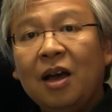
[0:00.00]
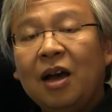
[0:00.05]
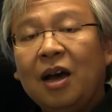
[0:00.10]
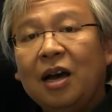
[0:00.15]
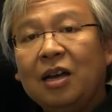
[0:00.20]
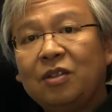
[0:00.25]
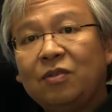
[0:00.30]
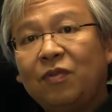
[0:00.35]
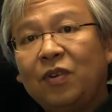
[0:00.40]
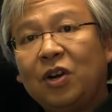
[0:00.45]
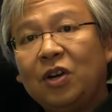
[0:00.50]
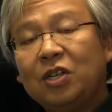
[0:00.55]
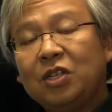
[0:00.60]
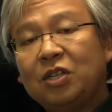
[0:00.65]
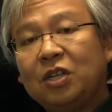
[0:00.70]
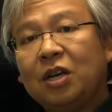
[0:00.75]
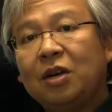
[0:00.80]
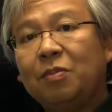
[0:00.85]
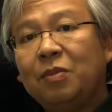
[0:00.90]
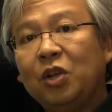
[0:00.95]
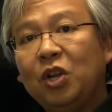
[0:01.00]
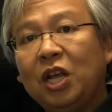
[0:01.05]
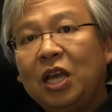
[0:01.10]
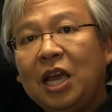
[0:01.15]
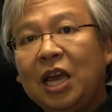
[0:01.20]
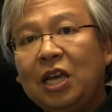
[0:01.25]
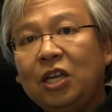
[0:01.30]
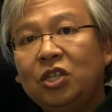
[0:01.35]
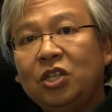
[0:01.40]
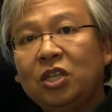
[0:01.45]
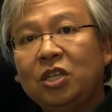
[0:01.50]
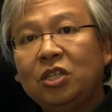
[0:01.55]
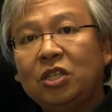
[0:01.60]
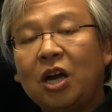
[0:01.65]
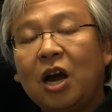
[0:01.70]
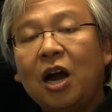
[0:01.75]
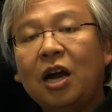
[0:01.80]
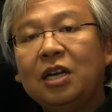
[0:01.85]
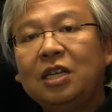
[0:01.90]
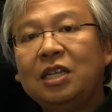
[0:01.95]
as far as communications,
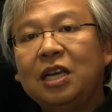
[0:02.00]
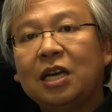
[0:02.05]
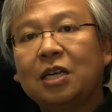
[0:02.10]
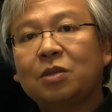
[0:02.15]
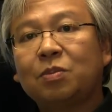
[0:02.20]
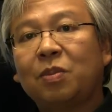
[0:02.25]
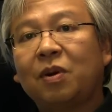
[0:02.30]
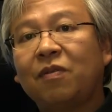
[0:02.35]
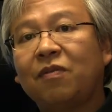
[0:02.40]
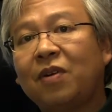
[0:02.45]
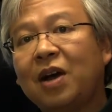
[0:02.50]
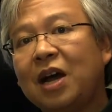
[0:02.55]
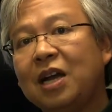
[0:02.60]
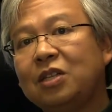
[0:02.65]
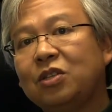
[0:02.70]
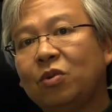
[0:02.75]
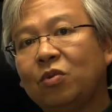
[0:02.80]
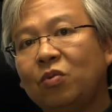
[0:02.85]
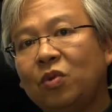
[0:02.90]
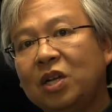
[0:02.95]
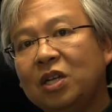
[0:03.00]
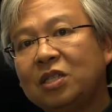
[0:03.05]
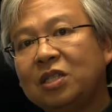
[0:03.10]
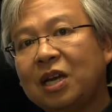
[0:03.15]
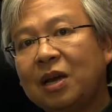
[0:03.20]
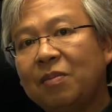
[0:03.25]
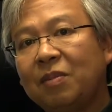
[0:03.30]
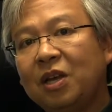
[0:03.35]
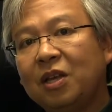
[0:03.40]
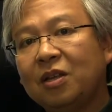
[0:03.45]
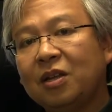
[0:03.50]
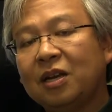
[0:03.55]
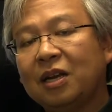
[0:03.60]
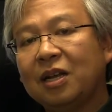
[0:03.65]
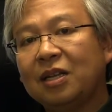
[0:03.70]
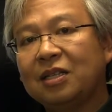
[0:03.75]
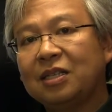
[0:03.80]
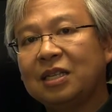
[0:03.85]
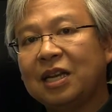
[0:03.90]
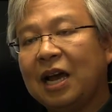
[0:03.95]
RTX provides a real-time
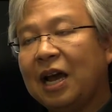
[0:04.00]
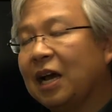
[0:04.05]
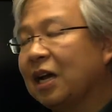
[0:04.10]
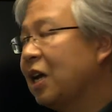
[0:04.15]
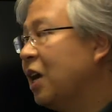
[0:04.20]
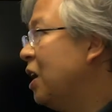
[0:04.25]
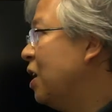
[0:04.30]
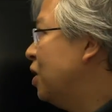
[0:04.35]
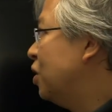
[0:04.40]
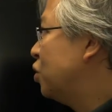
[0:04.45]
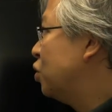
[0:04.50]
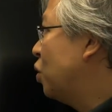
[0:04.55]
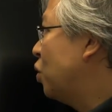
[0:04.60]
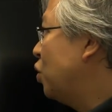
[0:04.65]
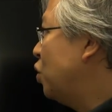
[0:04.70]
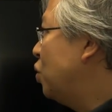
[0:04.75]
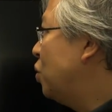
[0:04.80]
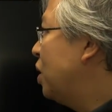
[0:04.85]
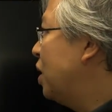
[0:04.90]
Ethernet stack. So you